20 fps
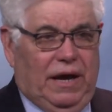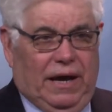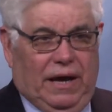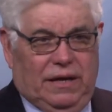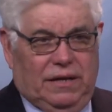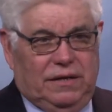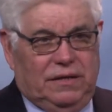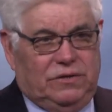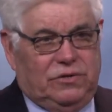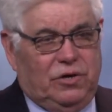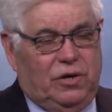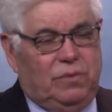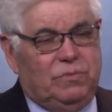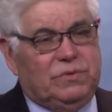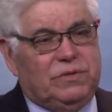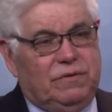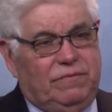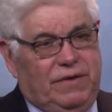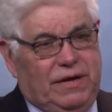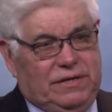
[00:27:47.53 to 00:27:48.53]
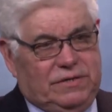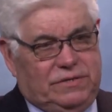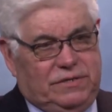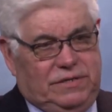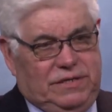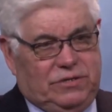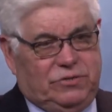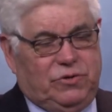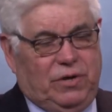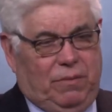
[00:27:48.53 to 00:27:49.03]
in terms of his
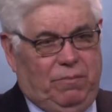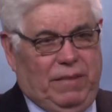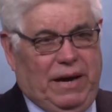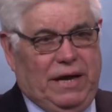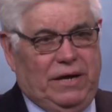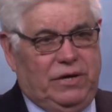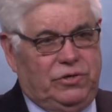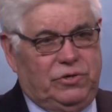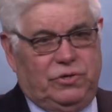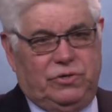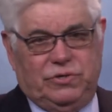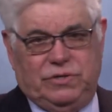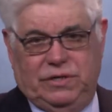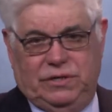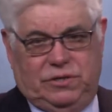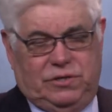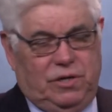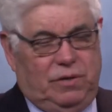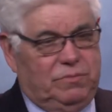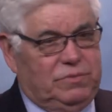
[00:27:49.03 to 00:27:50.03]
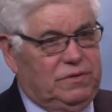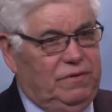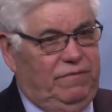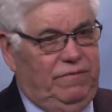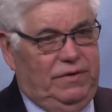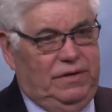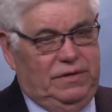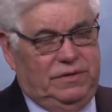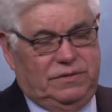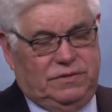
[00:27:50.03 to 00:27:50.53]
district managers, in terms
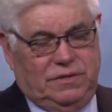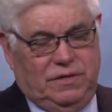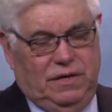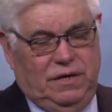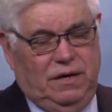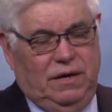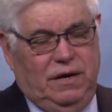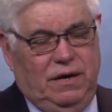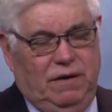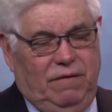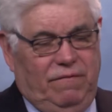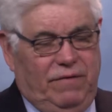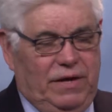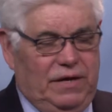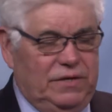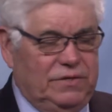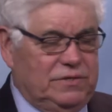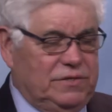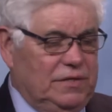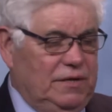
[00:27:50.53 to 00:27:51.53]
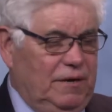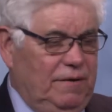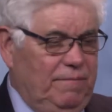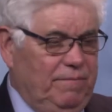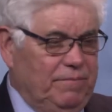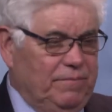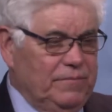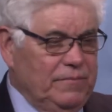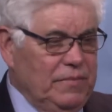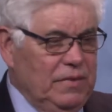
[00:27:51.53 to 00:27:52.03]
of his uh, of his
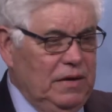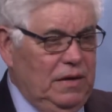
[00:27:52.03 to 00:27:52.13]
um,